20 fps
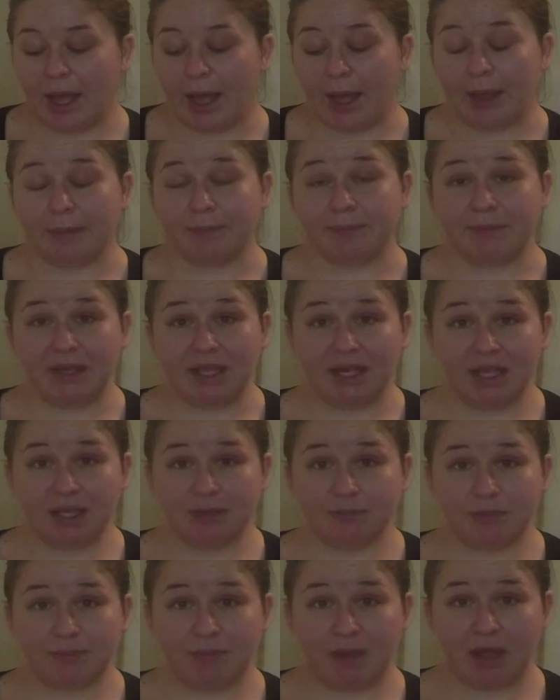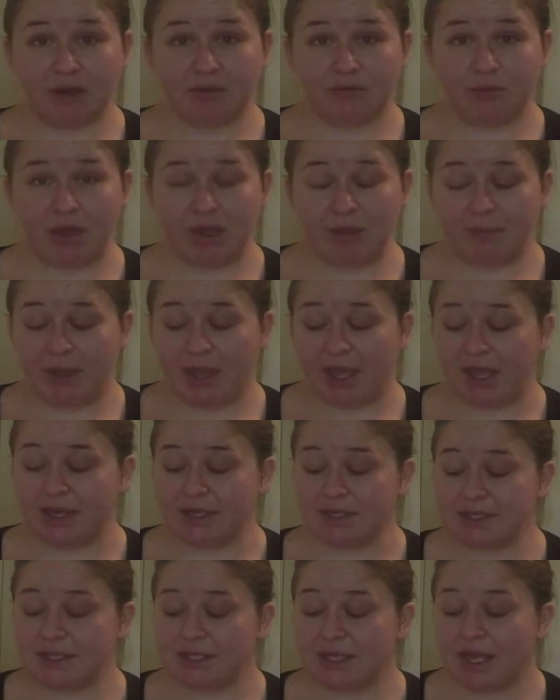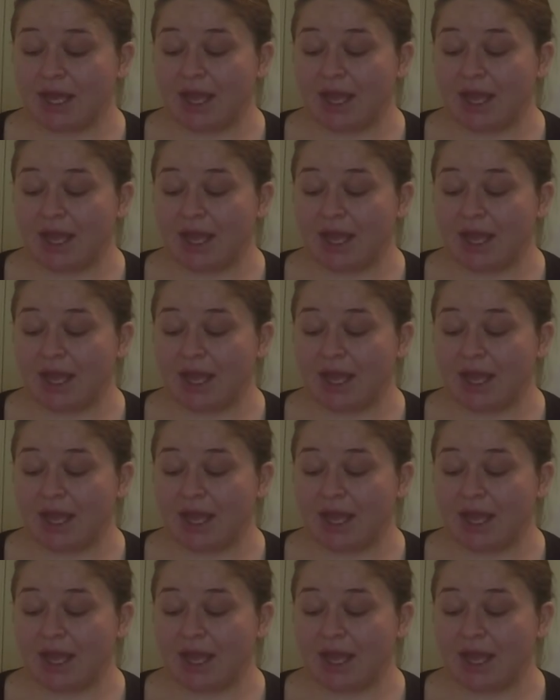a medium amount of white paint,